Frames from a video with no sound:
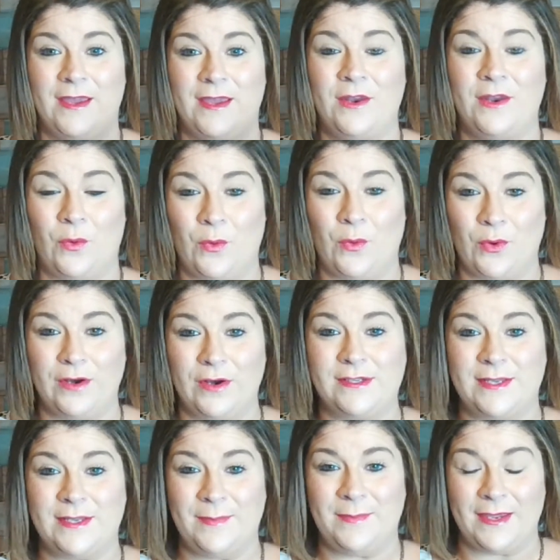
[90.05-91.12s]
in order
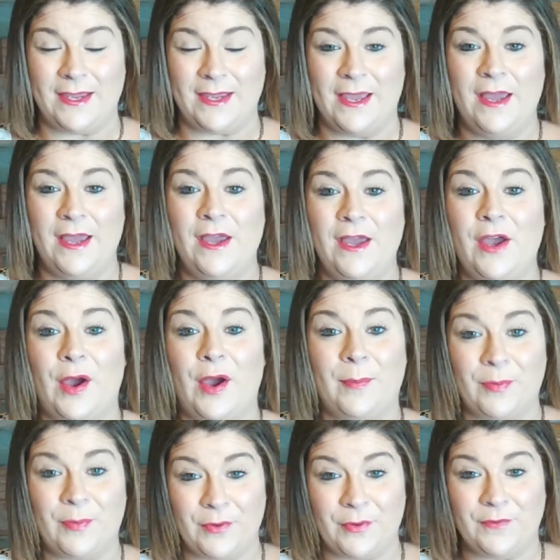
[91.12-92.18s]
to be
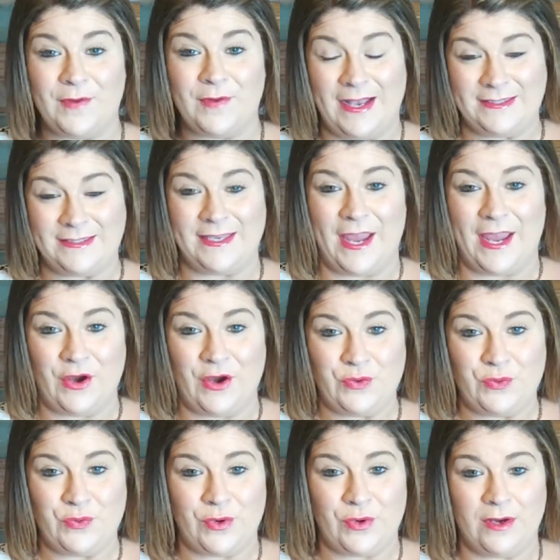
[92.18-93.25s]
approved as a
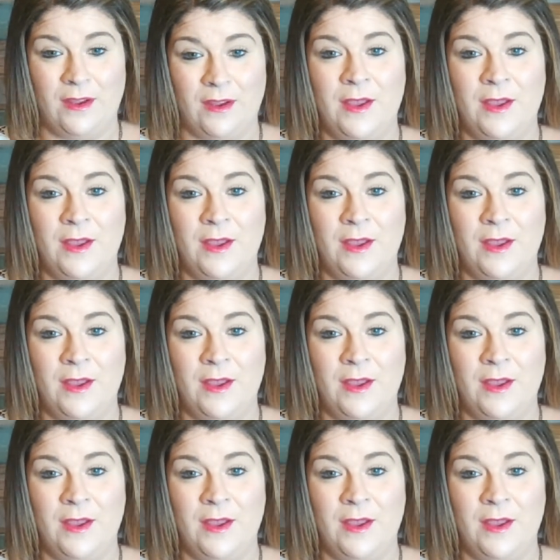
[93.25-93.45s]
guarantor.